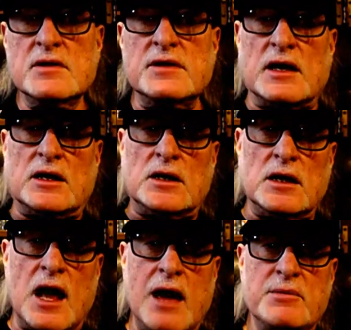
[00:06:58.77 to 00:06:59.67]
that
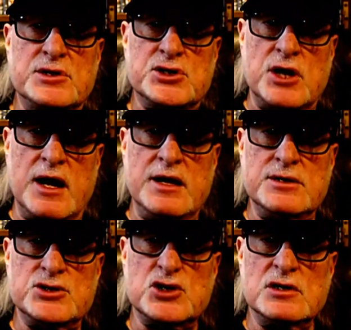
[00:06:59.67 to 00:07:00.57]
climate
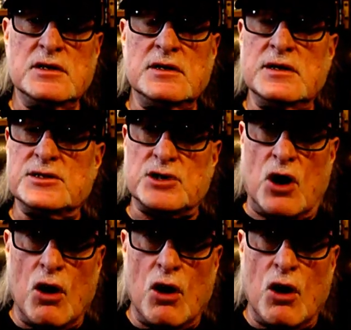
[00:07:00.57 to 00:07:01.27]
change is a